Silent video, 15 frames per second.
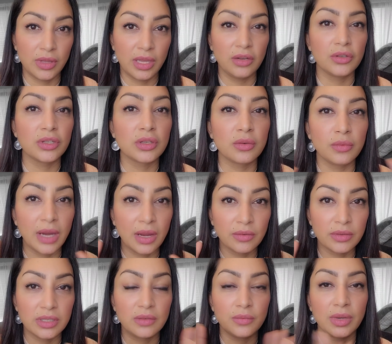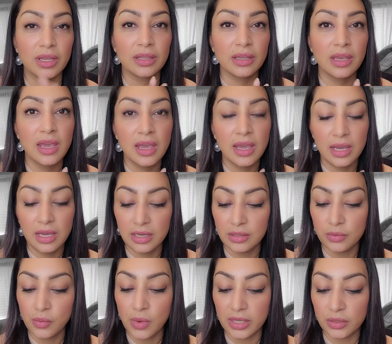you that you're surrounded with,
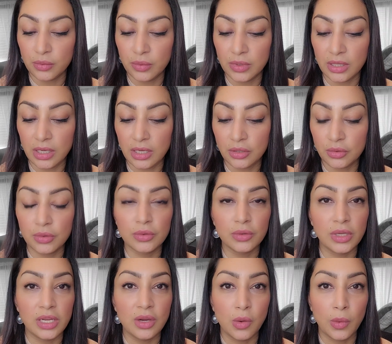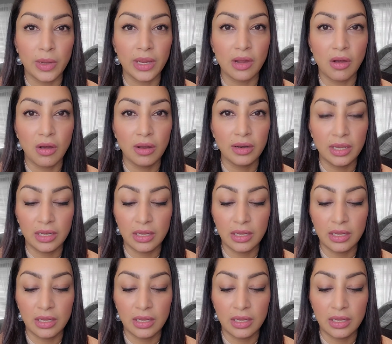is what's really truly going on.